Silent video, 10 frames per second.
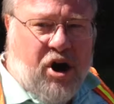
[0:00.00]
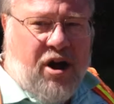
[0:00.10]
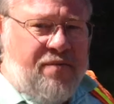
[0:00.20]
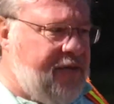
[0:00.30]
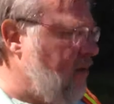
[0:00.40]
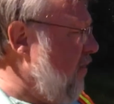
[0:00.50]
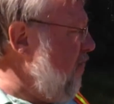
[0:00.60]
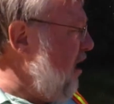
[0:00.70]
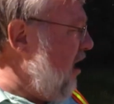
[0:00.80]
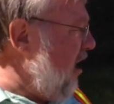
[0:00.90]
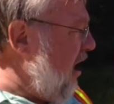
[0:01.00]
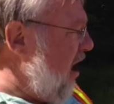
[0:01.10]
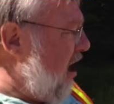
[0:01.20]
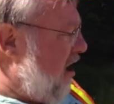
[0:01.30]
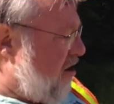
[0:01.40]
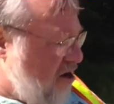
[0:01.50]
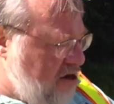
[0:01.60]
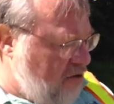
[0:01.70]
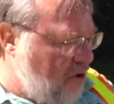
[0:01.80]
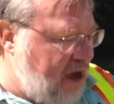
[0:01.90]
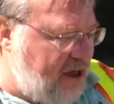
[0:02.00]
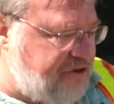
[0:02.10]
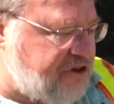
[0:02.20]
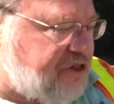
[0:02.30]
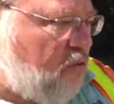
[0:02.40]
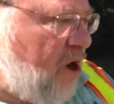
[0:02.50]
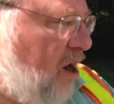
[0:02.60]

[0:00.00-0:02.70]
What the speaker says: And we had just the one